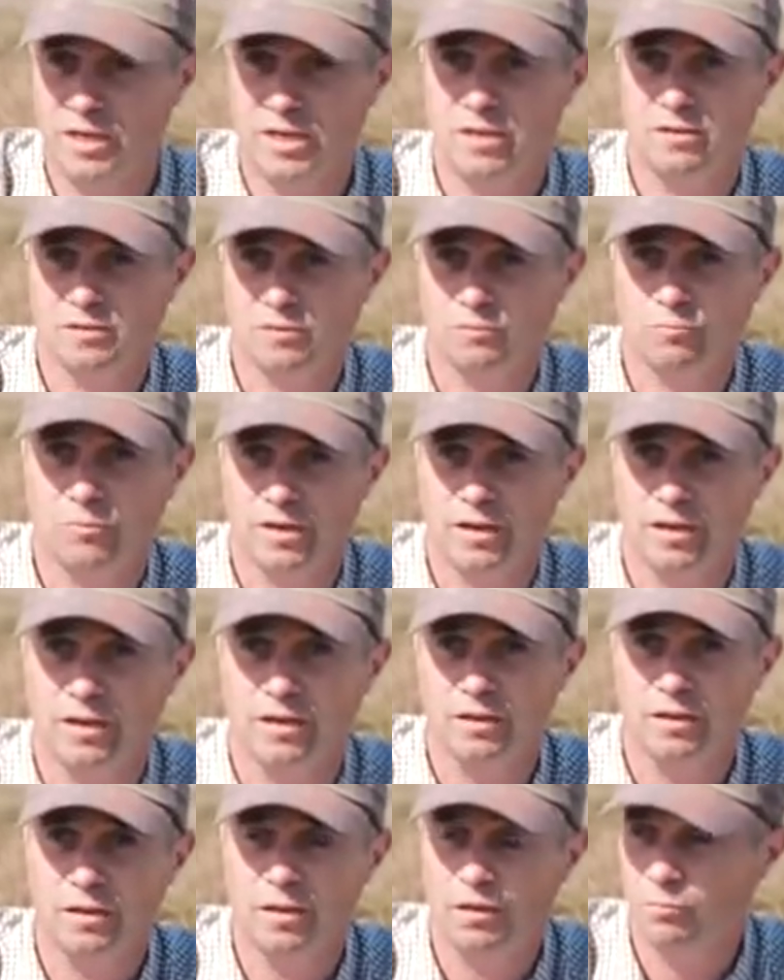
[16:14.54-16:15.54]
metres
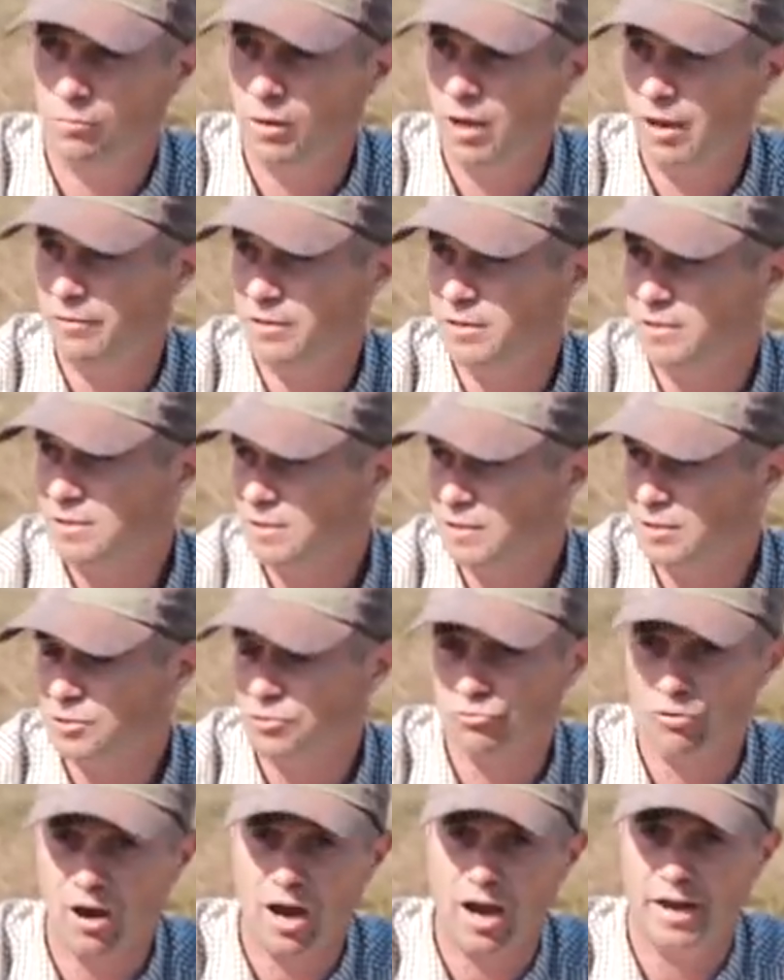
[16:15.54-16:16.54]
away, where it's
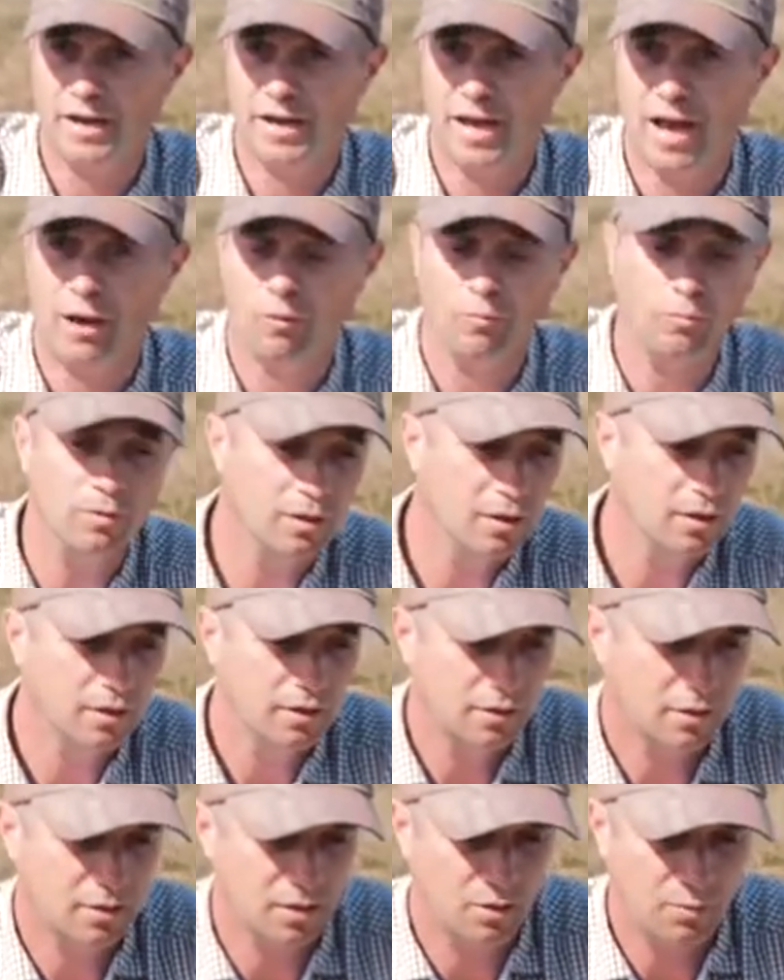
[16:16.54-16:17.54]
dried out,
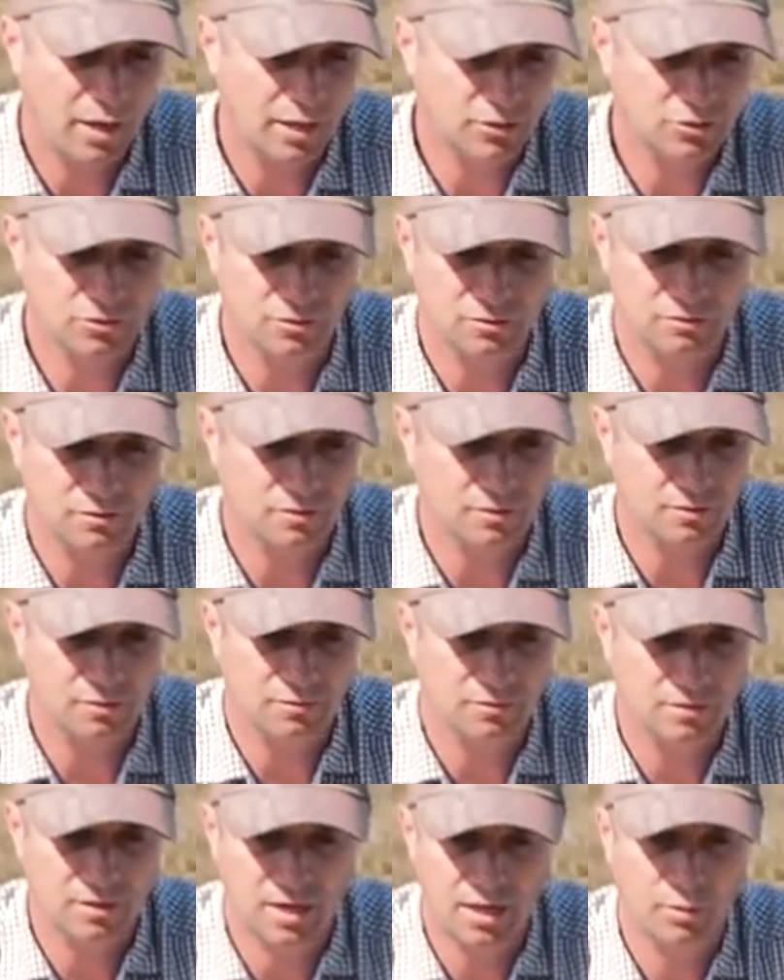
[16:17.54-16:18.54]
you can imagine, you
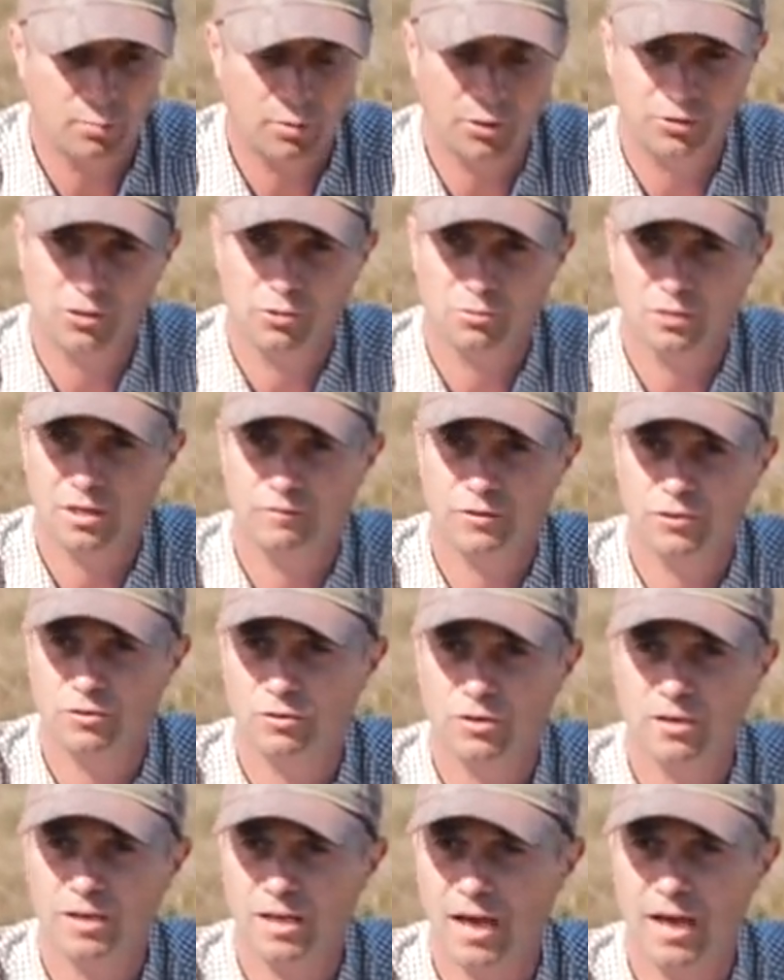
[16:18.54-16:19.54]
know, anybody who's ever
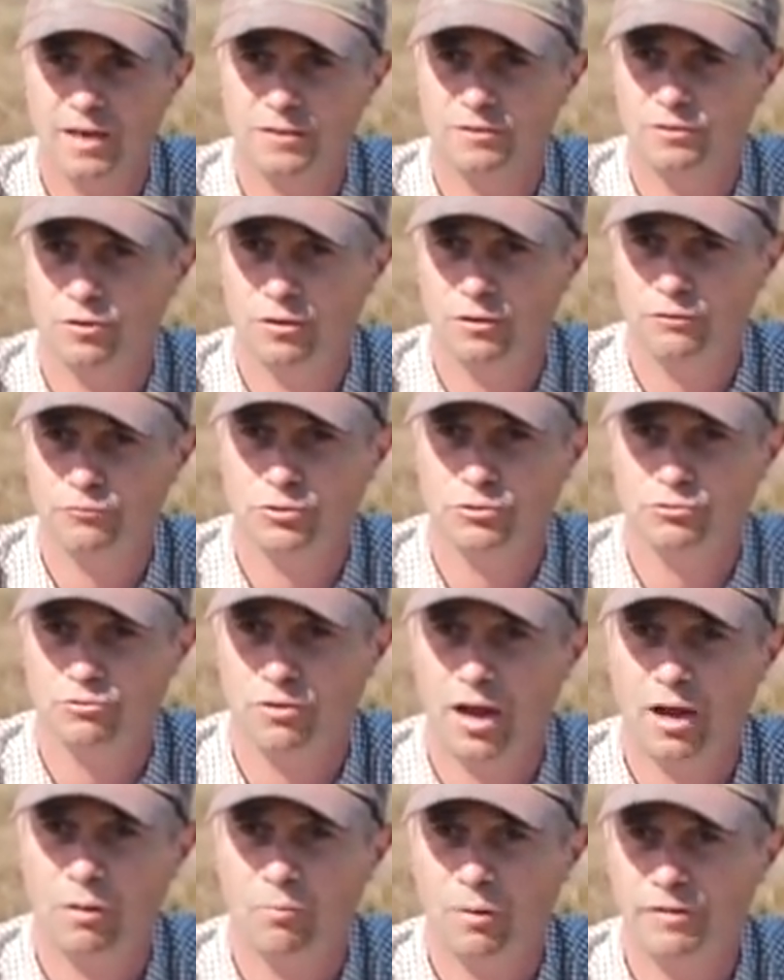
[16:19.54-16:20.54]
dug a garden over in
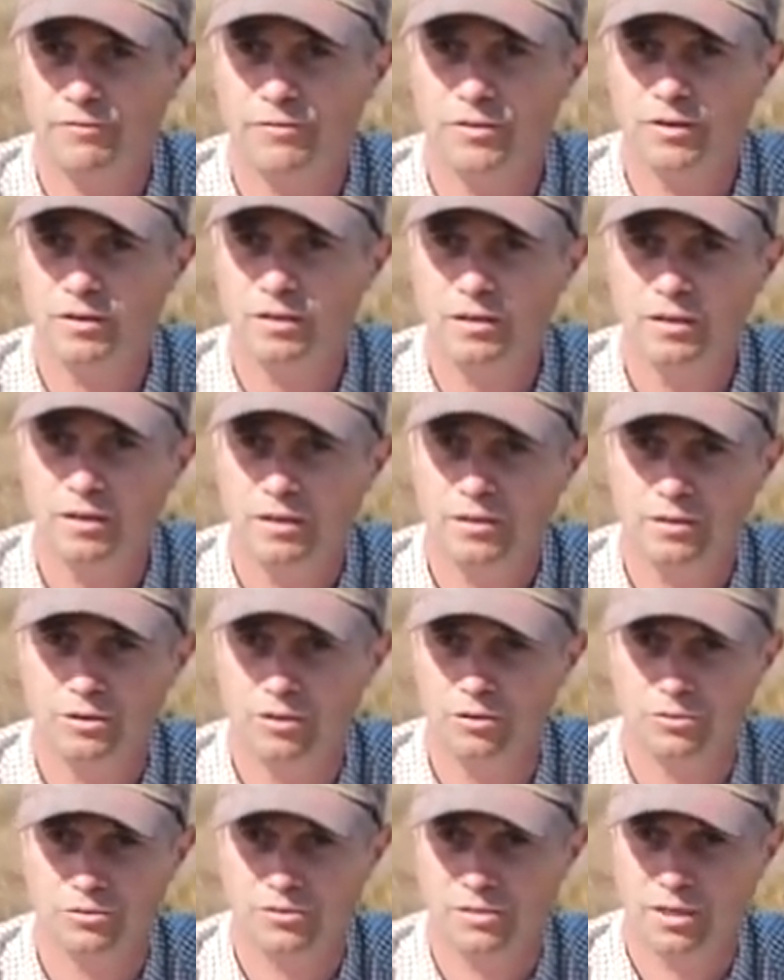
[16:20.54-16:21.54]
dry weather, you
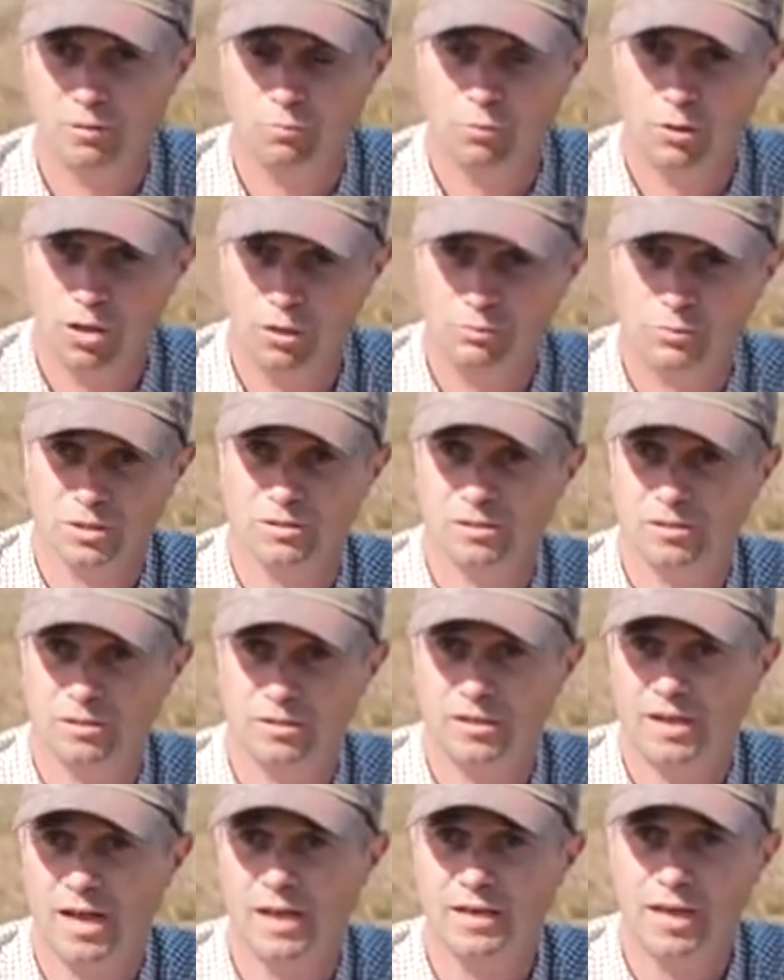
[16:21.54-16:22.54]
don't see worms
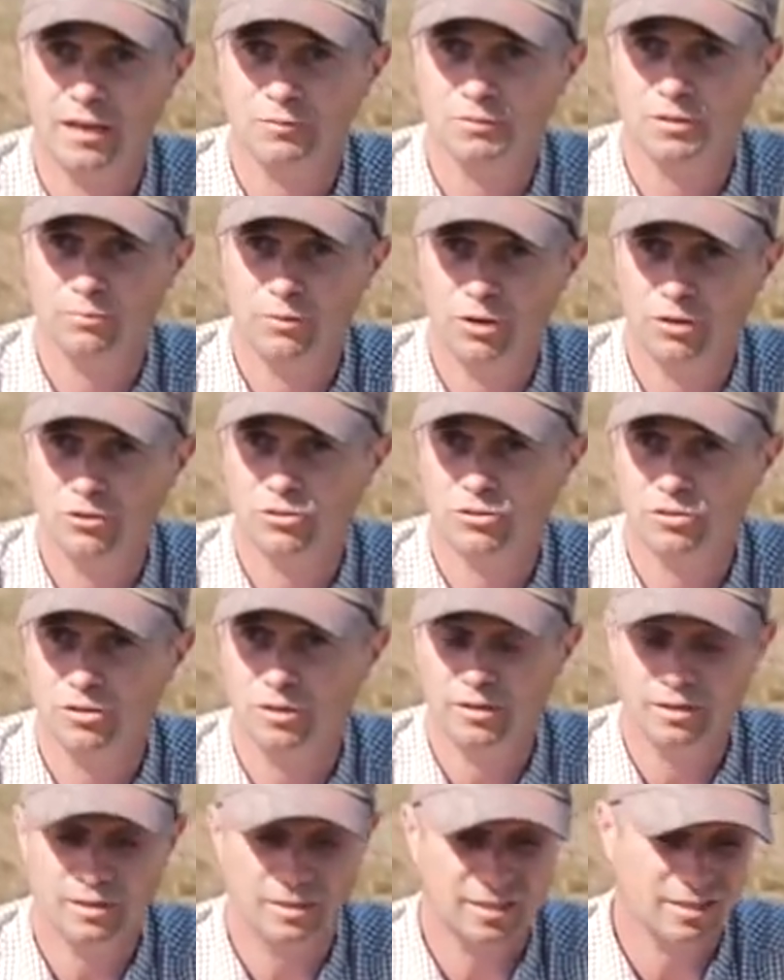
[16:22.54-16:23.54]
until you get down to moisture,
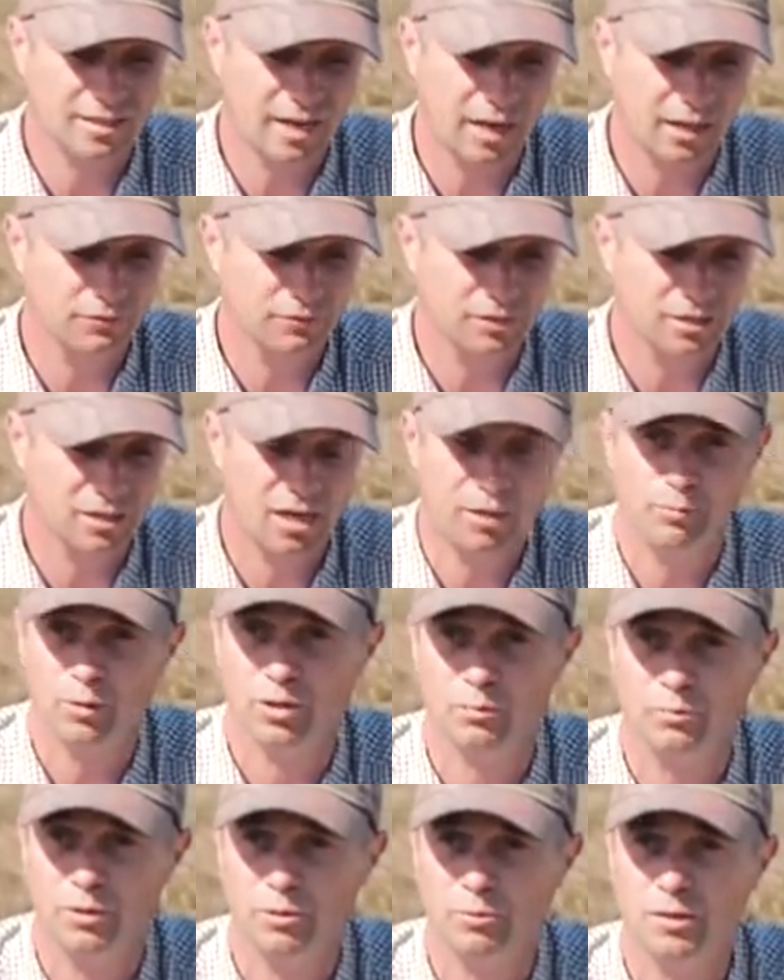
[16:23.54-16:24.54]
and it's exactly the same
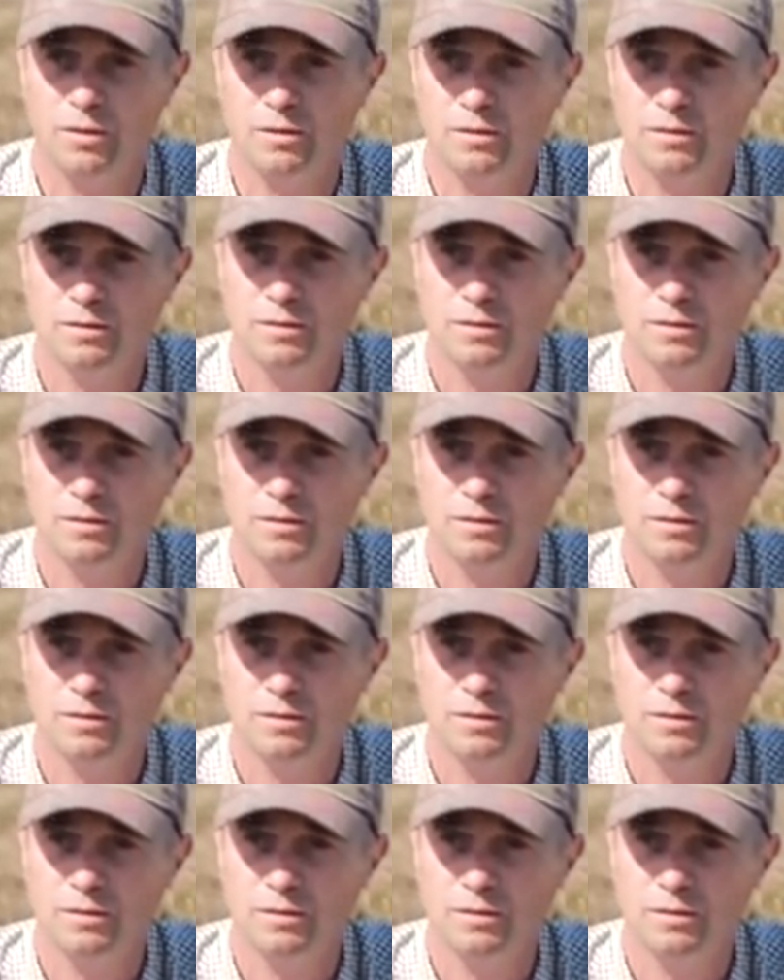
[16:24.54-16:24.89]
on a moor.